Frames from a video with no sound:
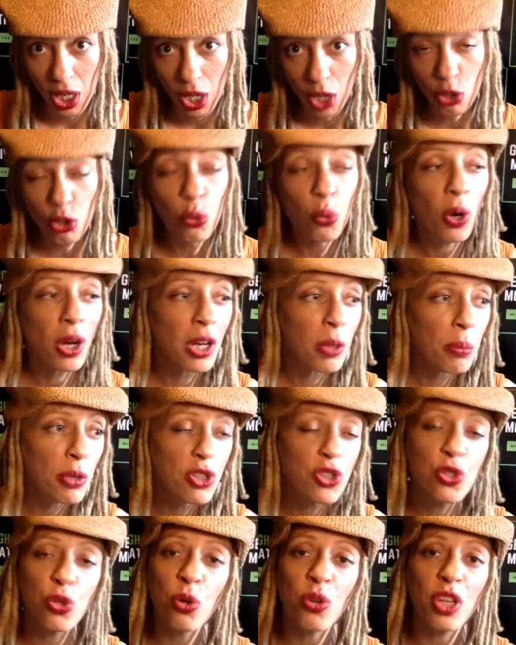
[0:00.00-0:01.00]
You want to be
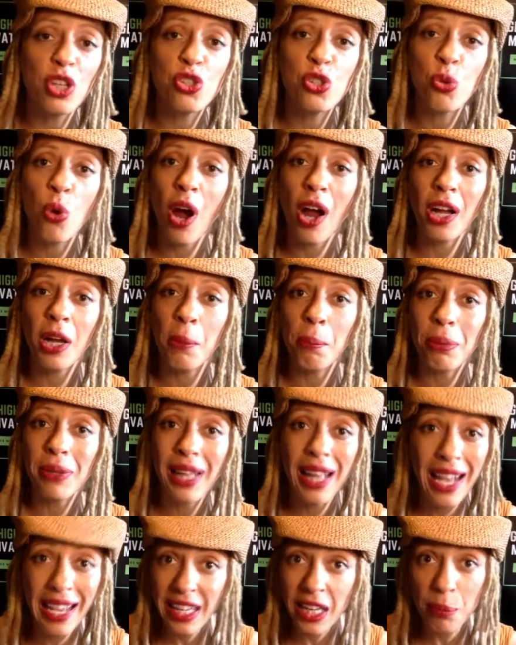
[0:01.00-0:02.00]
sure that you are
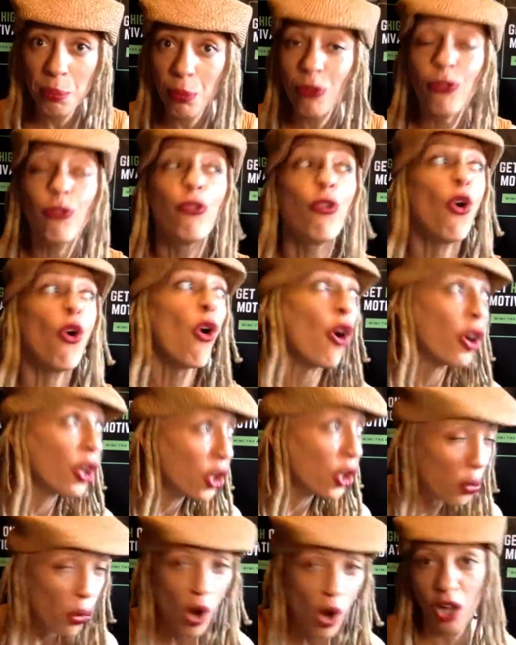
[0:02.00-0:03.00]
compliant before
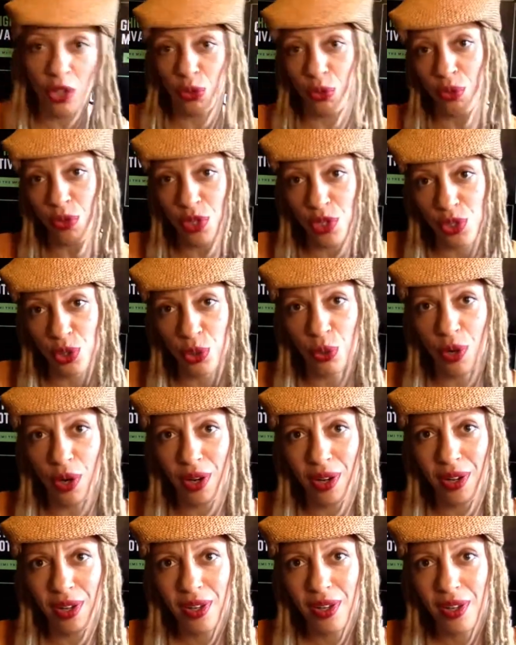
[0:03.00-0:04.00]
you walk through the door.
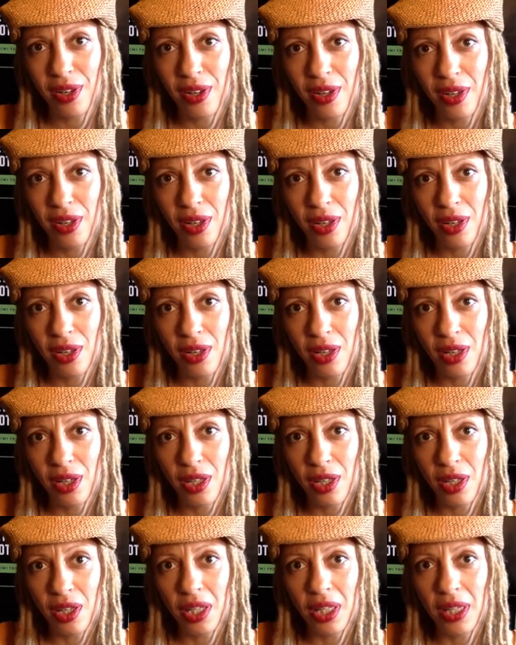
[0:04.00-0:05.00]

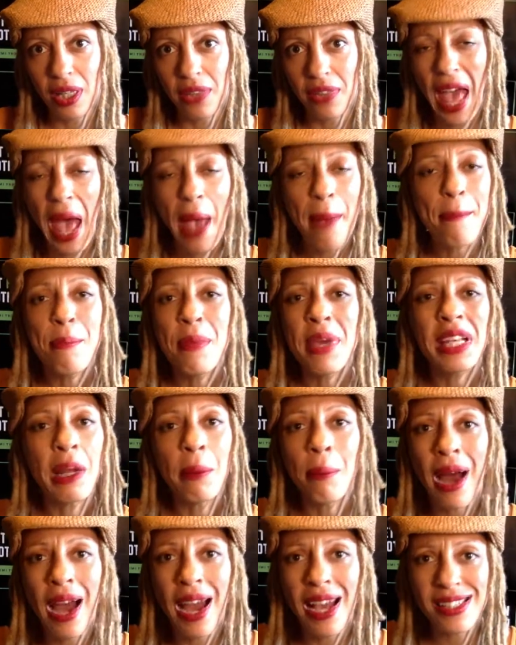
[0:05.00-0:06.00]
That
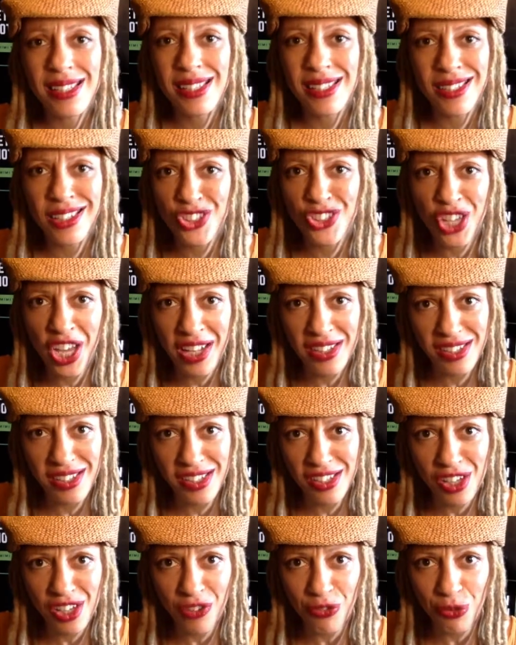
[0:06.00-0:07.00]
minimizes the
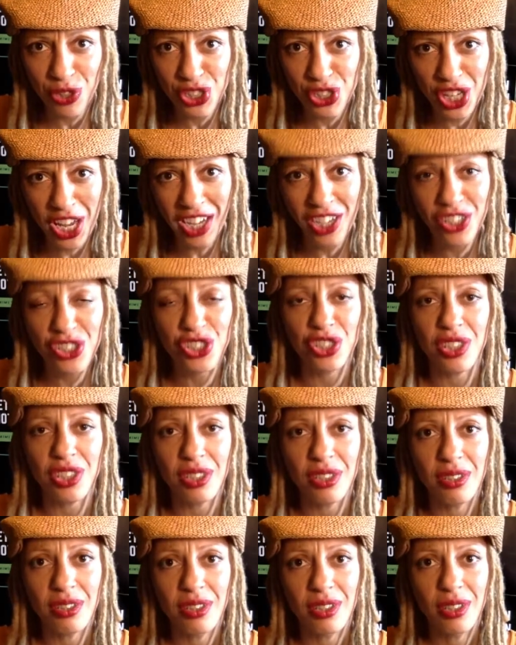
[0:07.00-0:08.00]
chances of rejection.
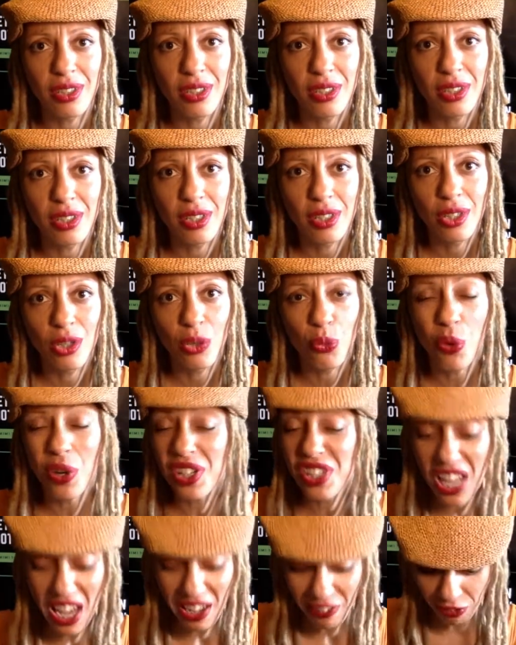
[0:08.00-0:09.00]
What
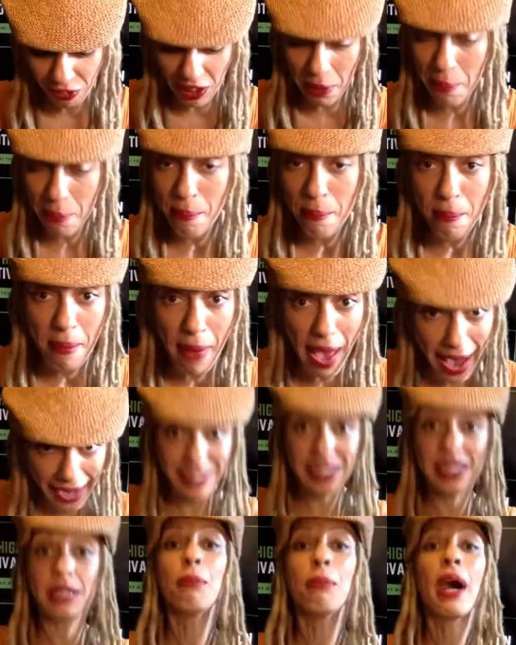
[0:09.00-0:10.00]
definitely
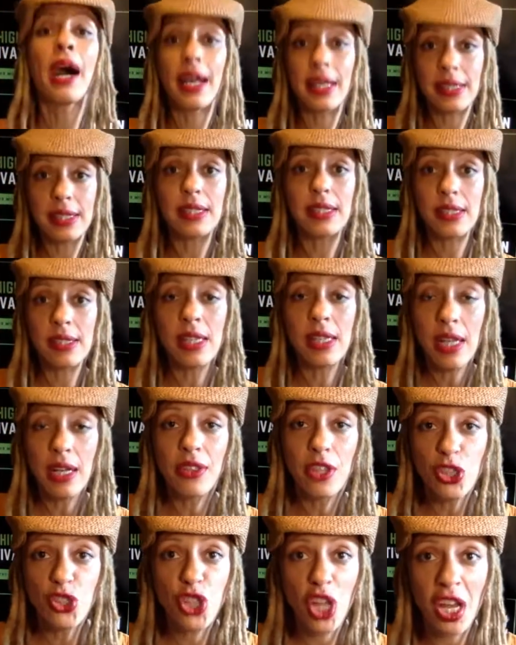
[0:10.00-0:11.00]
maximizes
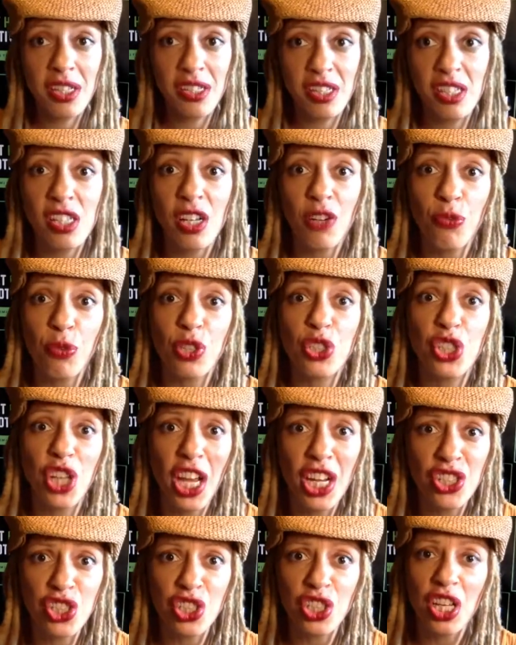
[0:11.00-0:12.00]
the chances of
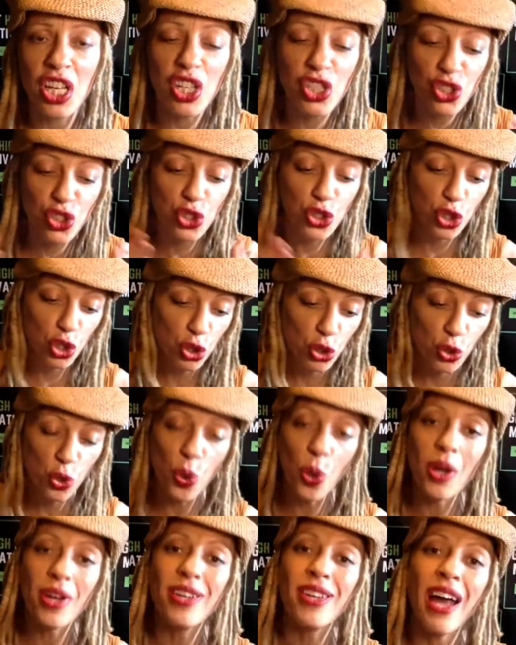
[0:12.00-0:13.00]
rejection is you
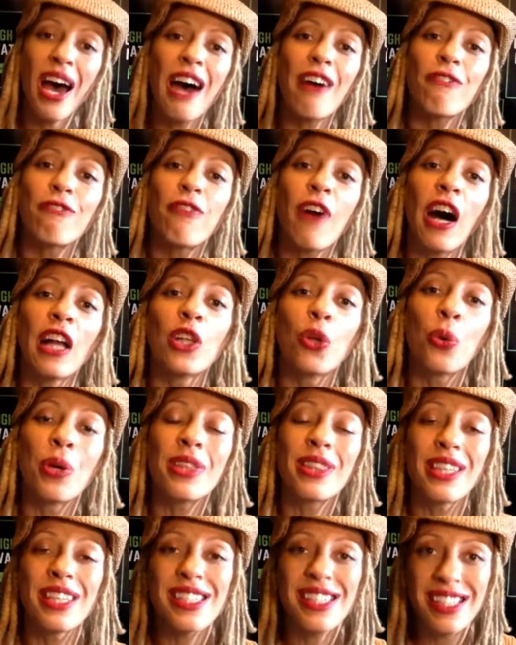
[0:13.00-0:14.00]
not following
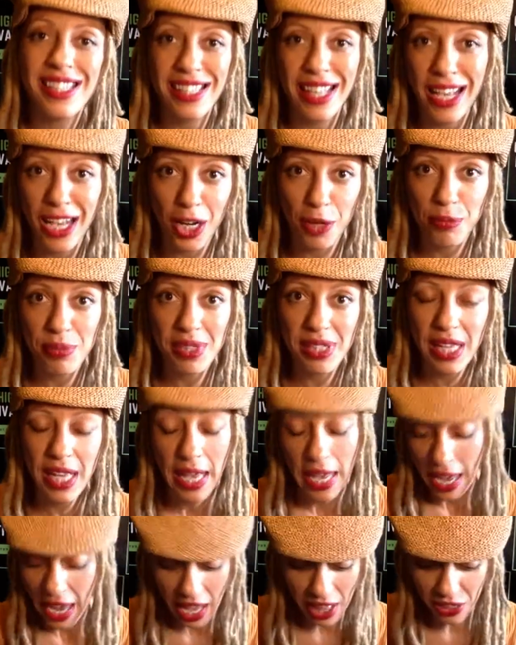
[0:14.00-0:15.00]
these steps.
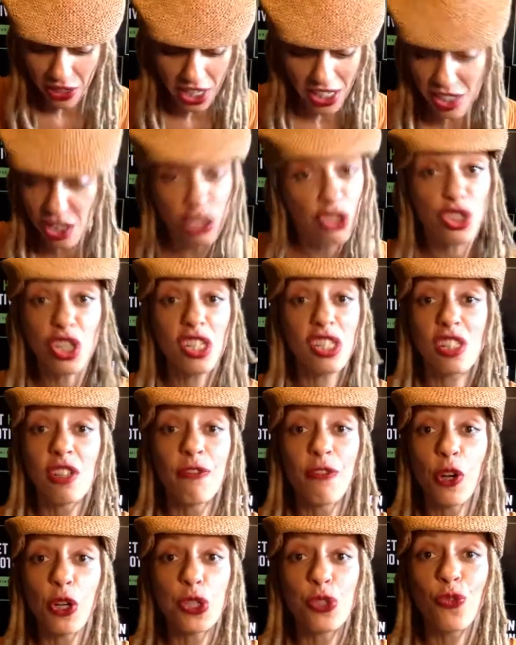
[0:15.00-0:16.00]
And this is just the
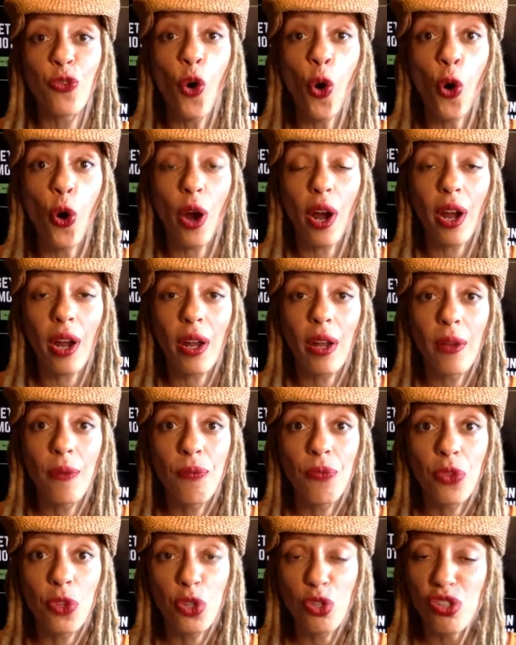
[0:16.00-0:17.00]
first 4.
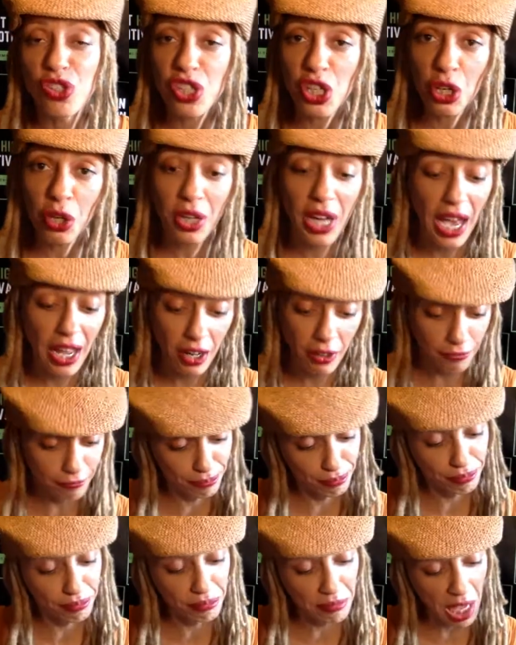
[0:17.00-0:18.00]
You still got
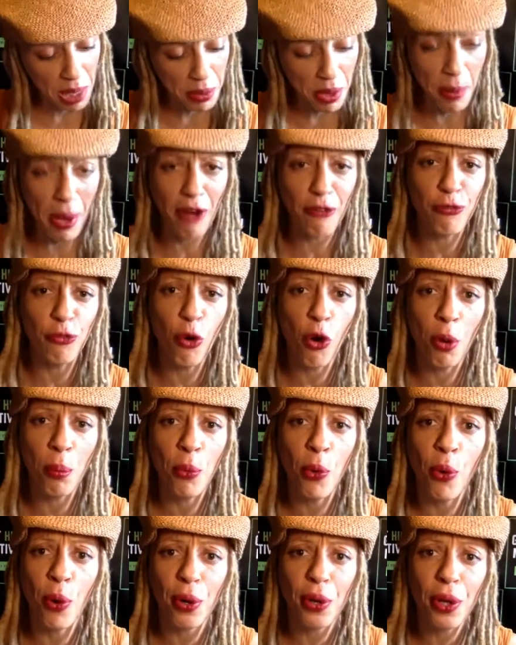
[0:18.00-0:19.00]
maybe about 4
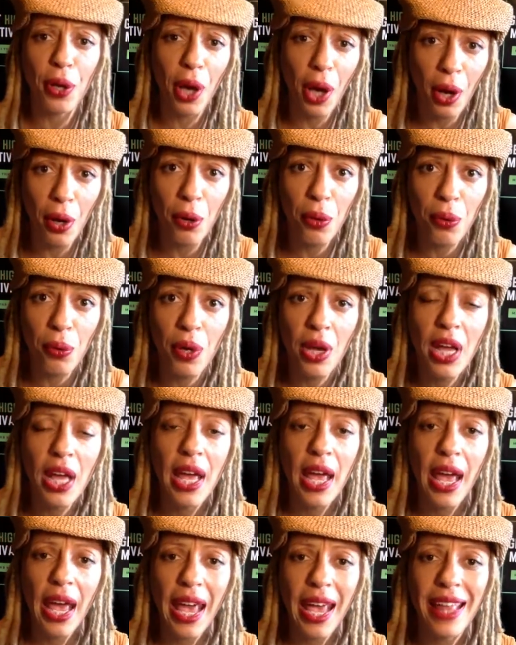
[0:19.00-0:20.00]
more to go.
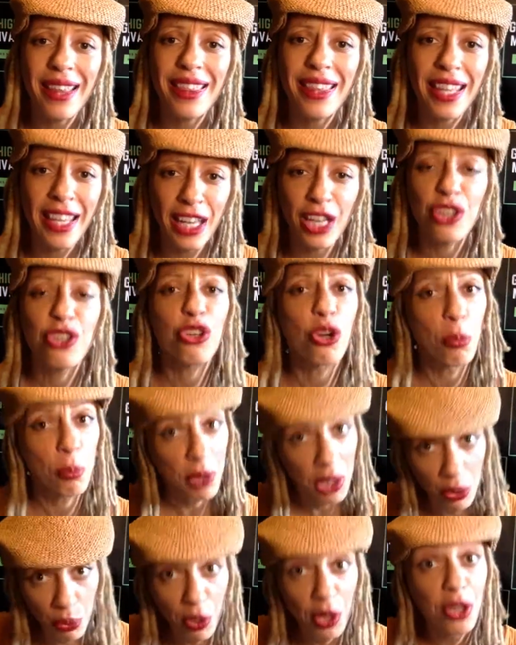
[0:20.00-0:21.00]
And then you'll
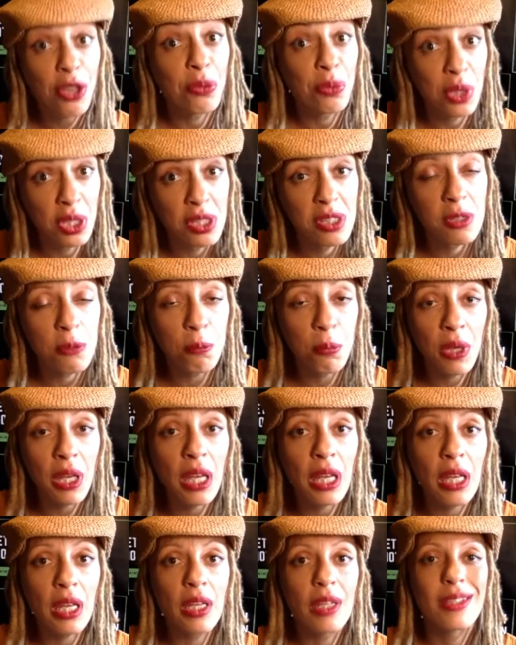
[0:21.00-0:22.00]
be where you need to
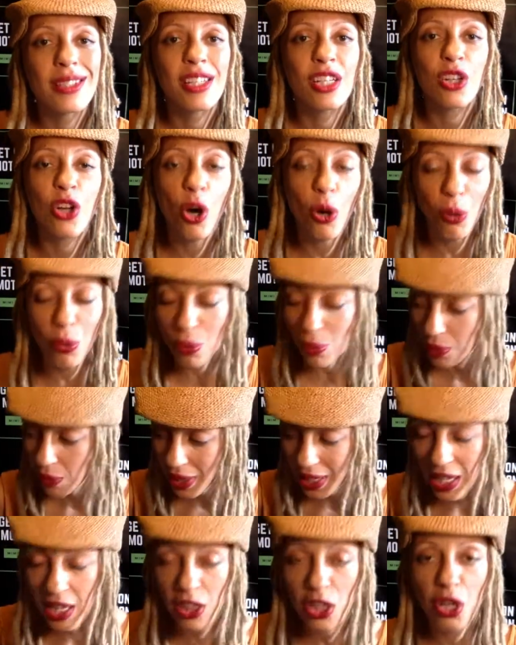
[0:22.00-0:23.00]
be to go
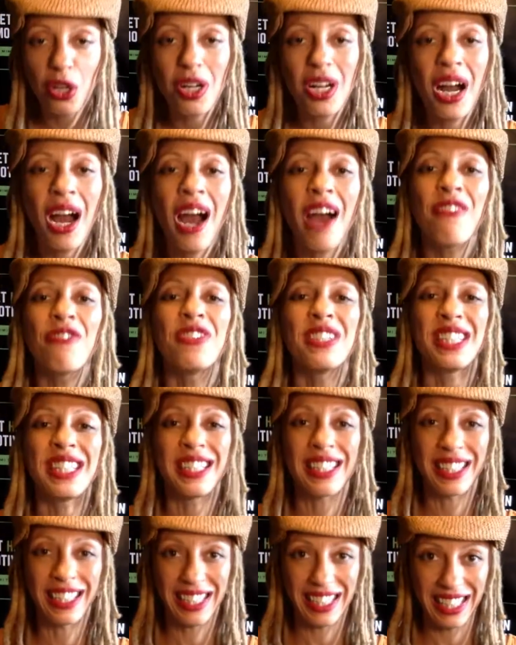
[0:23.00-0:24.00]
in there
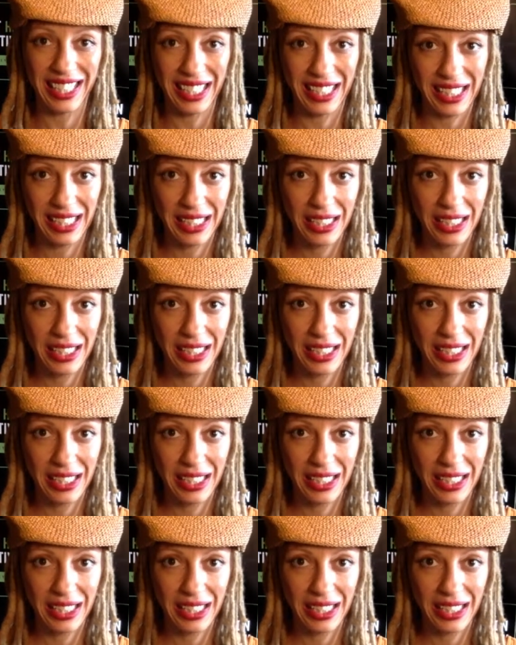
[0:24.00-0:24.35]
confidently.